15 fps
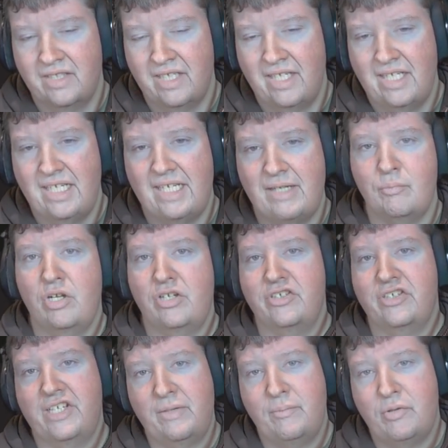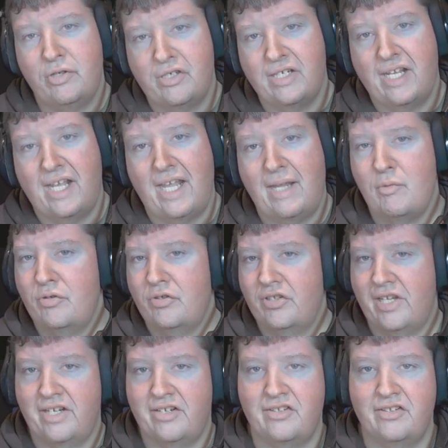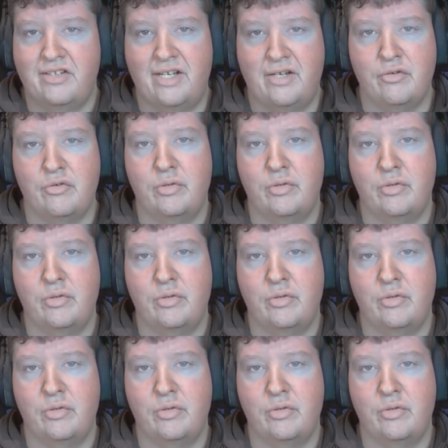In Project Epoch, ammo stacks now go up to